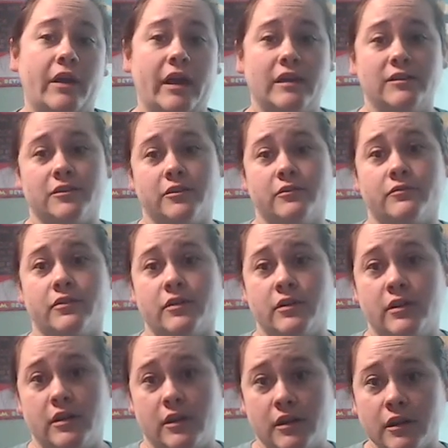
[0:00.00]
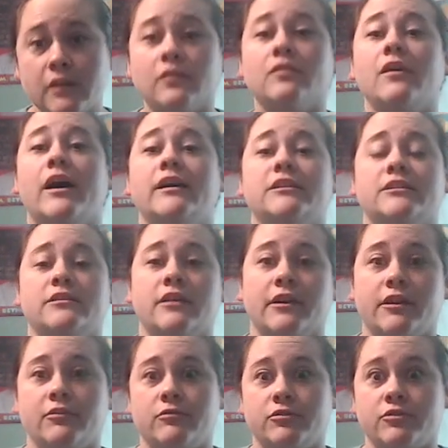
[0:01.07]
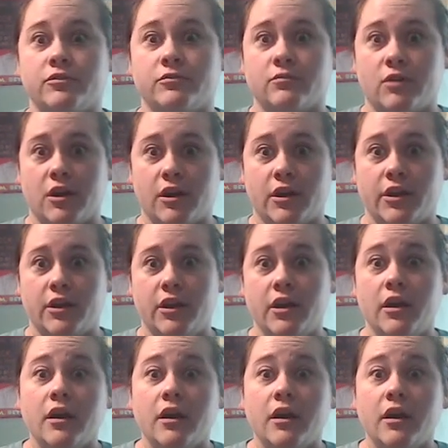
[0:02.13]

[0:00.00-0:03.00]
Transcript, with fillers: as of last night, which is why